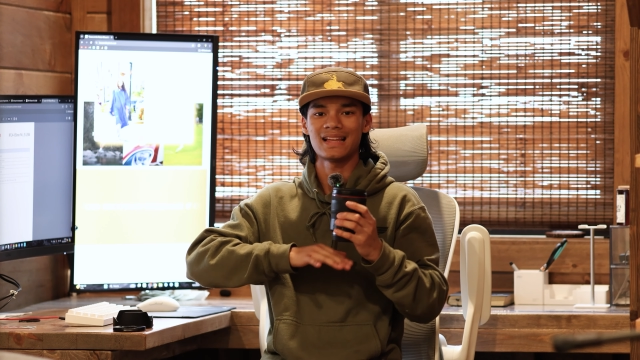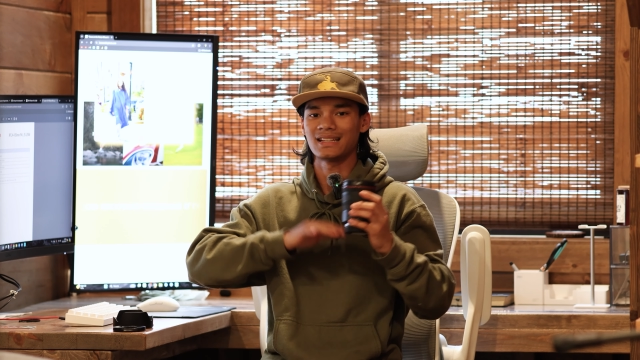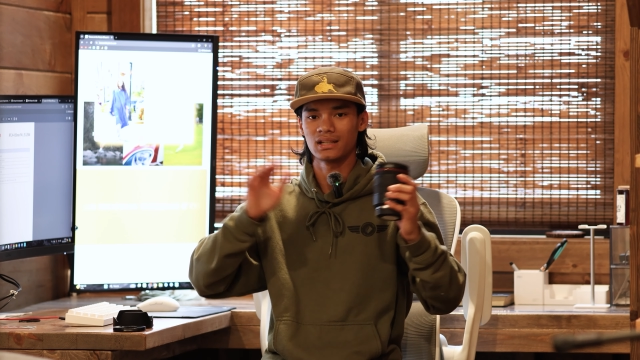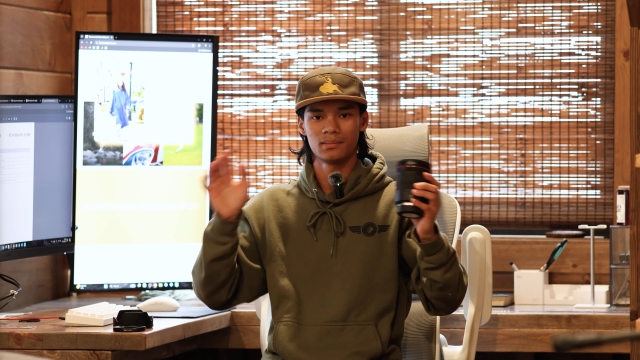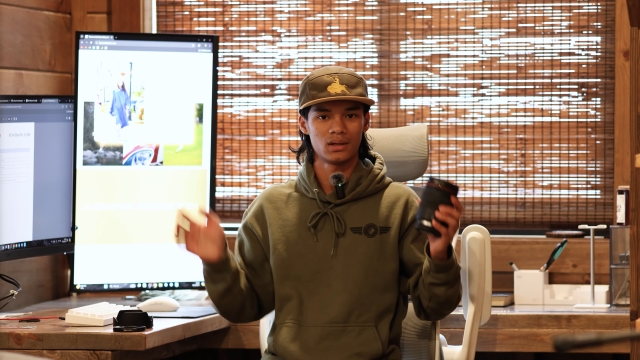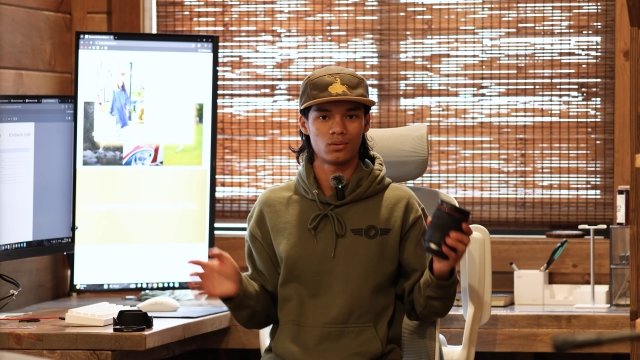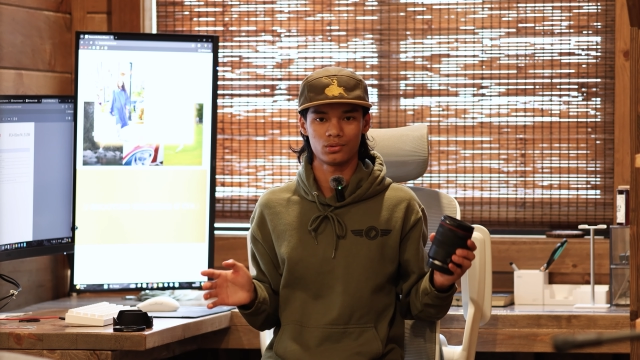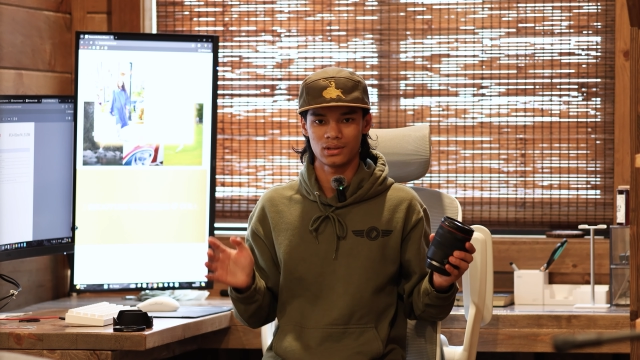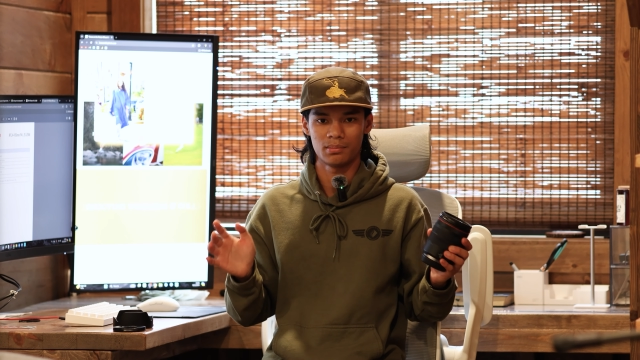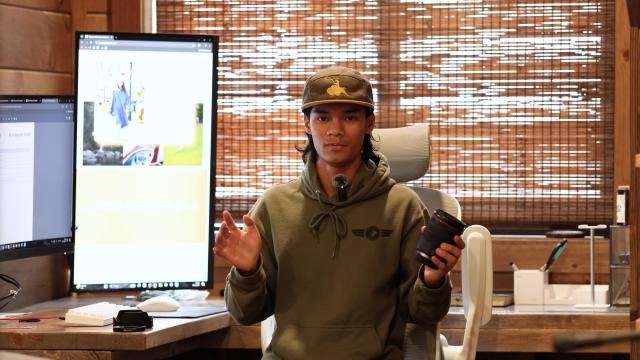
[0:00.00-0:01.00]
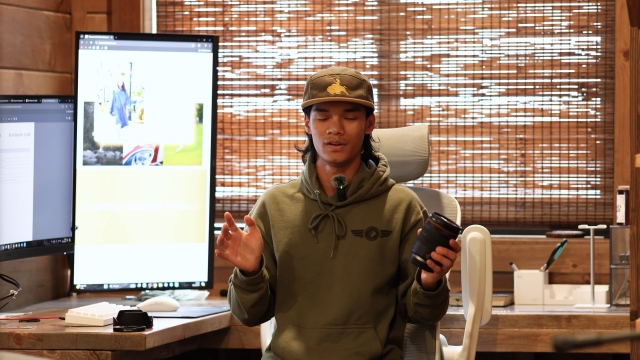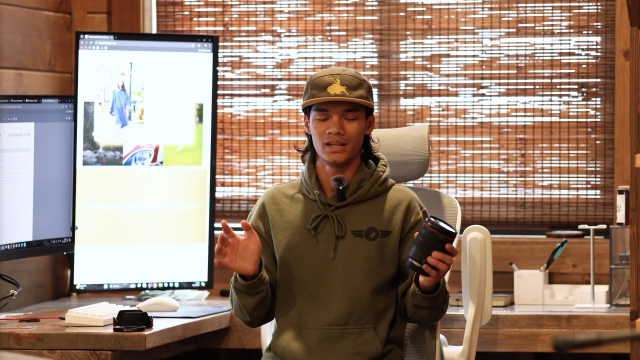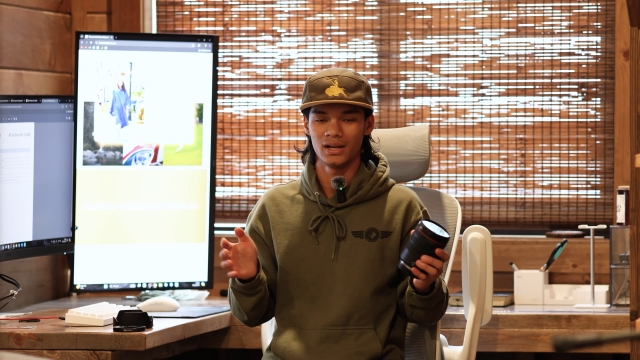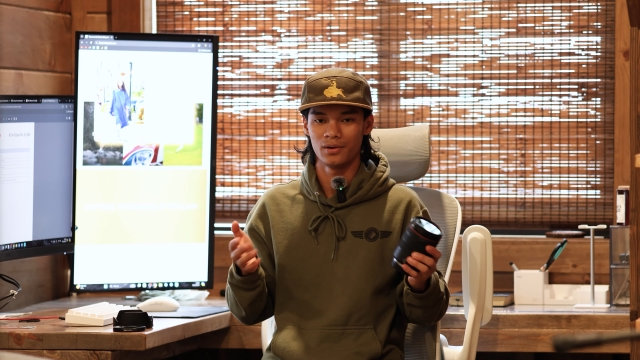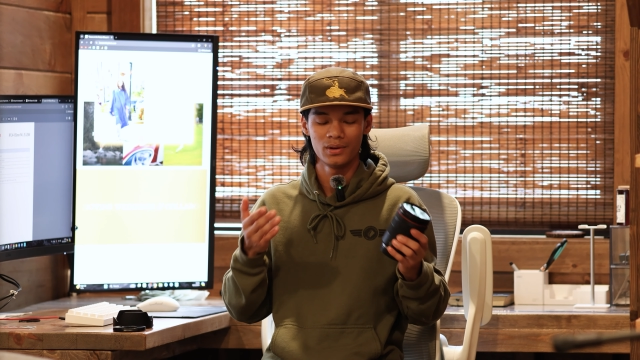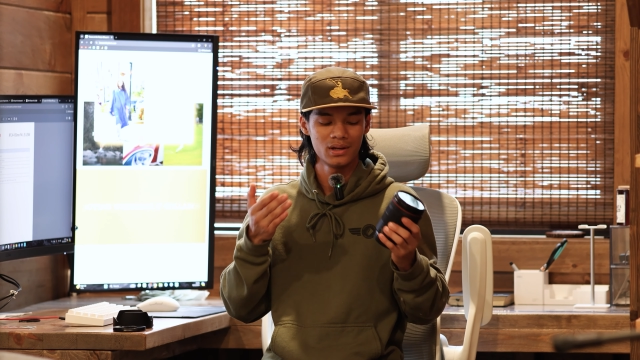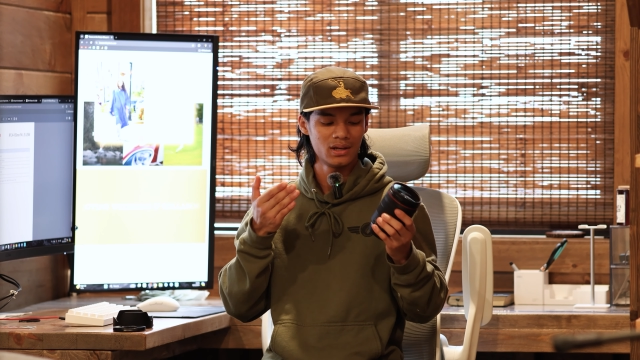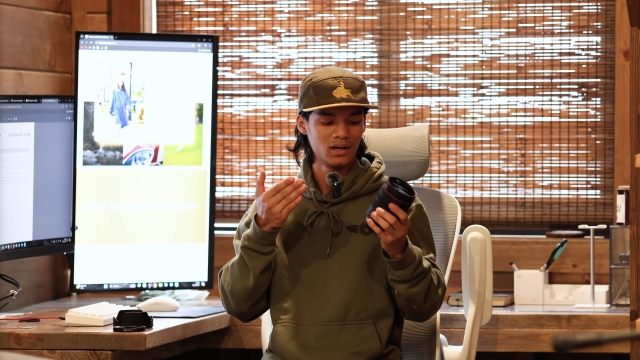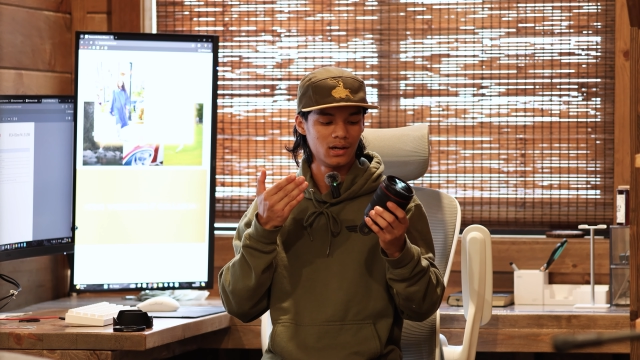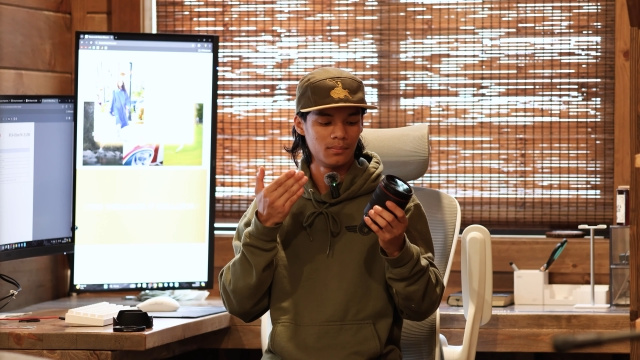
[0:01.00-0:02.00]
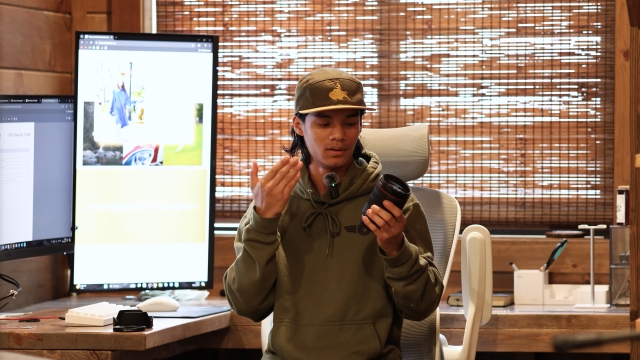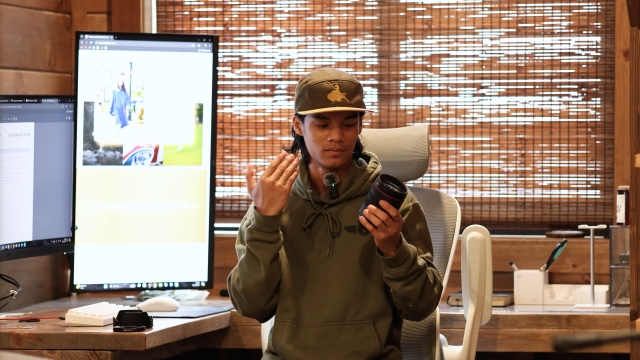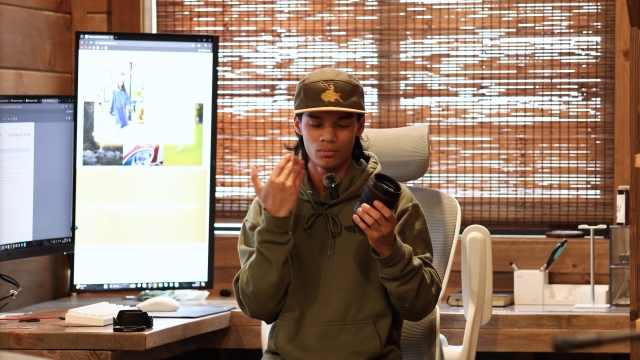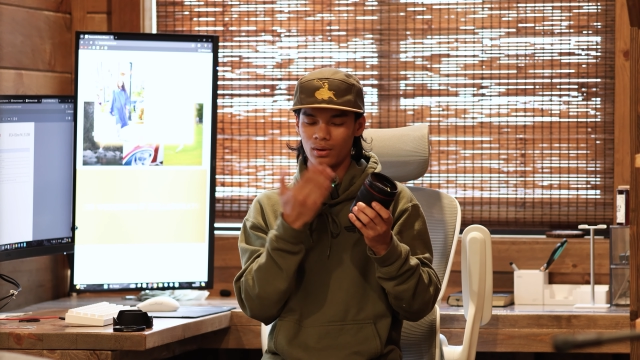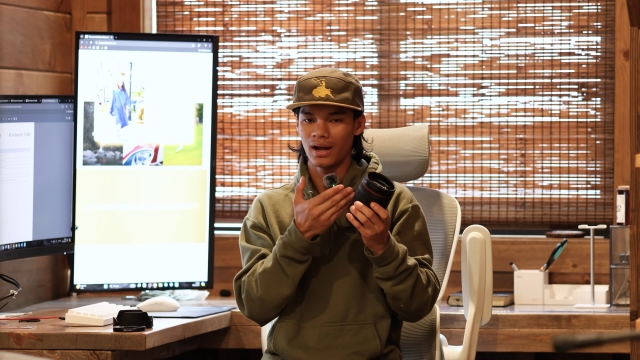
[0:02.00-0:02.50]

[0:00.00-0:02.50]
That's going to be a whole separate video of